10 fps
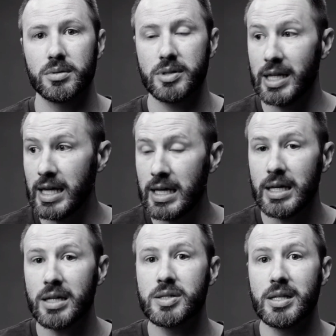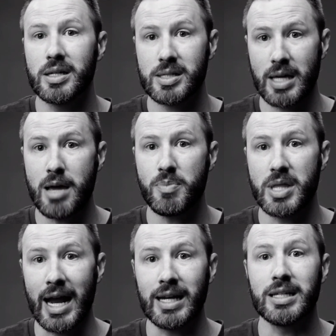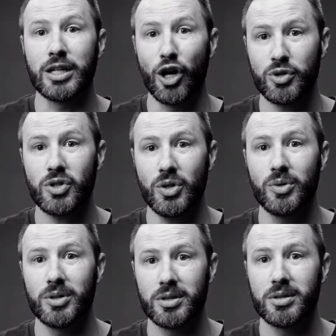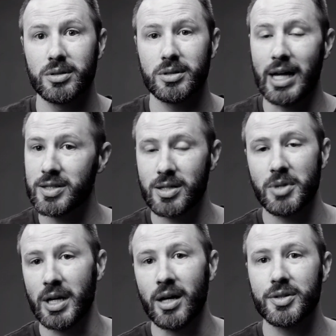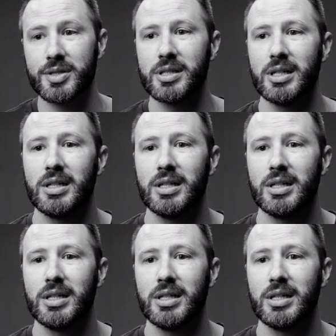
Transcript: that he is the escape that I need to go to, not something else.